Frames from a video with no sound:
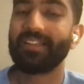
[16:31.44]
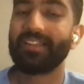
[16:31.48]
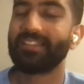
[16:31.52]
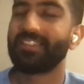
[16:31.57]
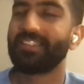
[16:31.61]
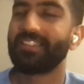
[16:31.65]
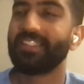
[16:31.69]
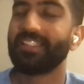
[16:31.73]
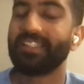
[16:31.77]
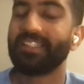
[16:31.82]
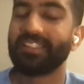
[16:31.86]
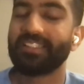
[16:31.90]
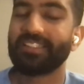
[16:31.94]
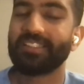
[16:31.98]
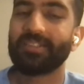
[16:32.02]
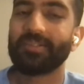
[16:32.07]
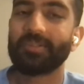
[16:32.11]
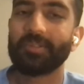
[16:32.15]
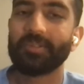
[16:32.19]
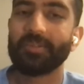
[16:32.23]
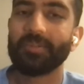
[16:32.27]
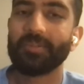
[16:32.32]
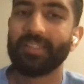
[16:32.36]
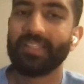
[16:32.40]
reached
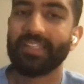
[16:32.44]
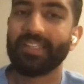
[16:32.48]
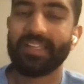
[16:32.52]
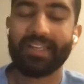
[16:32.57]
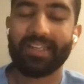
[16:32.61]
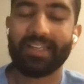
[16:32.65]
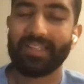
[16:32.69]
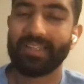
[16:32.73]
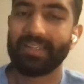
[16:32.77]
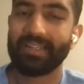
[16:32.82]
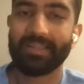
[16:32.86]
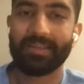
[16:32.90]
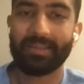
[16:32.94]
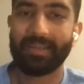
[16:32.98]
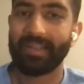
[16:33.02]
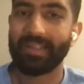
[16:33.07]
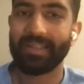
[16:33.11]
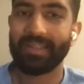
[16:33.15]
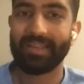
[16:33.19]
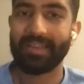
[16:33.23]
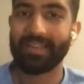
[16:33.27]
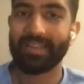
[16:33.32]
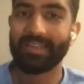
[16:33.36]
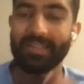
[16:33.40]
out to me.
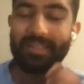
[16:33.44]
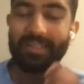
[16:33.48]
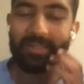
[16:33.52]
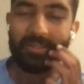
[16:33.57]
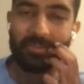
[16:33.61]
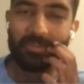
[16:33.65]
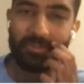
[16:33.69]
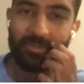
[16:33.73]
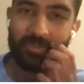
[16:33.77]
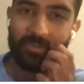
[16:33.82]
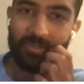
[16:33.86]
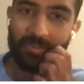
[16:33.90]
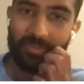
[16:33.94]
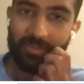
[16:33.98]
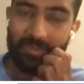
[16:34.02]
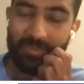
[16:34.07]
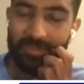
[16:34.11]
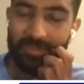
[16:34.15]
I really don't know.